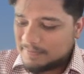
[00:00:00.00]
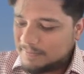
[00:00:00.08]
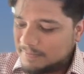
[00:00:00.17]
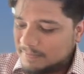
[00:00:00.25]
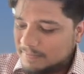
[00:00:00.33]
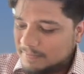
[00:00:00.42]

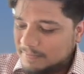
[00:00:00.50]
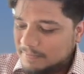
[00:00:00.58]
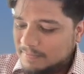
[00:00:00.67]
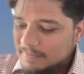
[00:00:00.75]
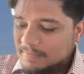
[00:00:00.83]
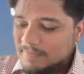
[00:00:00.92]

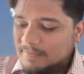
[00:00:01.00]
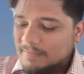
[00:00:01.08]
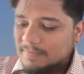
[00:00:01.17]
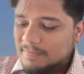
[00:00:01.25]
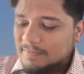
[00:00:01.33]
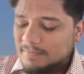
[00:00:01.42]

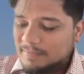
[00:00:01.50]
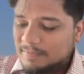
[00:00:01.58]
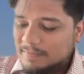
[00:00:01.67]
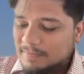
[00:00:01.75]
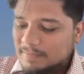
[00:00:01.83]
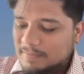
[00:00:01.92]

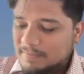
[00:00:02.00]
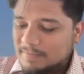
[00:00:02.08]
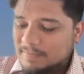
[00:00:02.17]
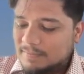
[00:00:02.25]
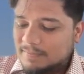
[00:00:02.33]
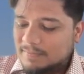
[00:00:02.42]

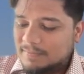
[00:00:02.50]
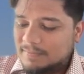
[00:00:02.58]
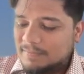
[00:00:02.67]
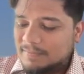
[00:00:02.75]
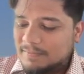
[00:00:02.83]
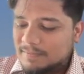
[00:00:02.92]

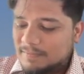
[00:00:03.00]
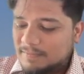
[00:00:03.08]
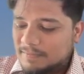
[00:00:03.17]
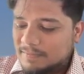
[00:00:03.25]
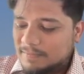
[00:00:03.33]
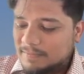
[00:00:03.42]

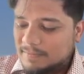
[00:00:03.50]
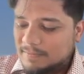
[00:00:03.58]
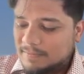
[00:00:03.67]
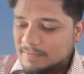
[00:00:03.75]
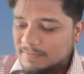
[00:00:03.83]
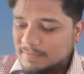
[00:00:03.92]

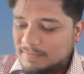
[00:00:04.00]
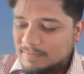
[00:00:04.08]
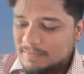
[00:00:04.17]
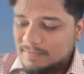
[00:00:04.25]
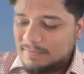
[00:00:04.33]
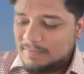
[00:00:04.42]

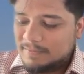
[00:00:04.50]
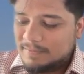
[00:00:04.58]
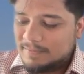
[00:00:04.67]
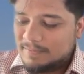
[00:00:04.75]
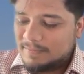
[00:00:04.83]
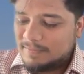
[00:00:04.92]

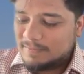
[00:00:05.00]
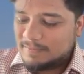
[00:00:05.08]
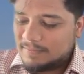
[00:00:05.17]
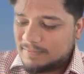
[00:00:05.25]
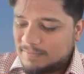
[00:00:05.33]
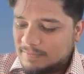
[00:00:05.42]

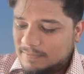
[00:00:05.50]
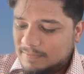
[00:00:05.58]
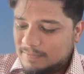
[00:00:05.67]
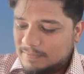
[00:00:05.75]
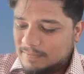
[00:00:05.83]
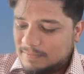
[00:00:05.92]

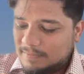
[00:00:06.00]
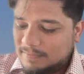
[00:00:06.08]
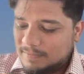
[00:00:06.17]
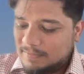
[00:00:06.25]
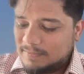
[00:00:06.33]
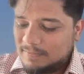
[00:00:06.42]

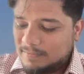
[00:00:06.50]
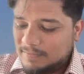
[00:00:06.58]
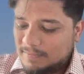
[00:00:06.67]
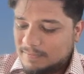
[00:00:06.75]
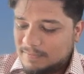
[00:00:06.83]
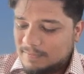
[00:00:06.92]

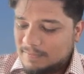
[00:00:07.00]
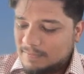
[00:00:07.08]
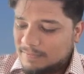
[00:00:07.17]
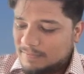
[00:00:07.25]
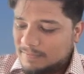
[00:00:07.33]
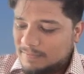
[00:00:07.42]

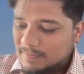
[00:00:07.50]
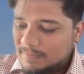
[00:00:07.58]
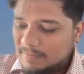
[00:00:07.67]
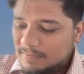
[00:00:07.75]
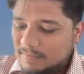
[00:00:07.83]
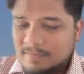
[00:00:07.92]
This person isn't speaking.